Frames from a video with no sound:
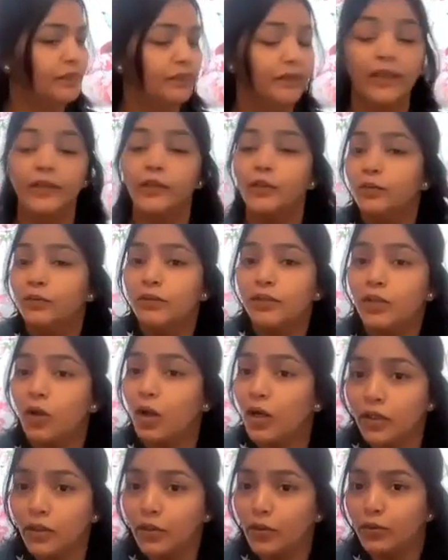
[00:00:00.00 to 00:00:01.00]
Then you will
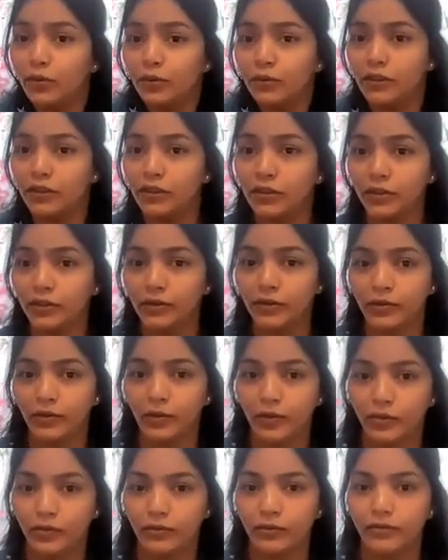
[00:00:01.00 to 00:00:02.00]
not go to the third
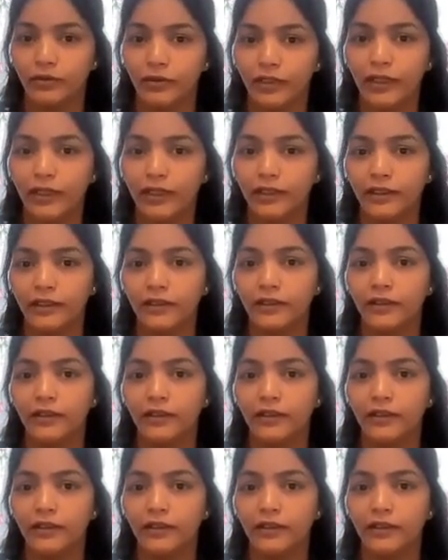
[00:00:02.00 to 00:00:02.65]
throw, right?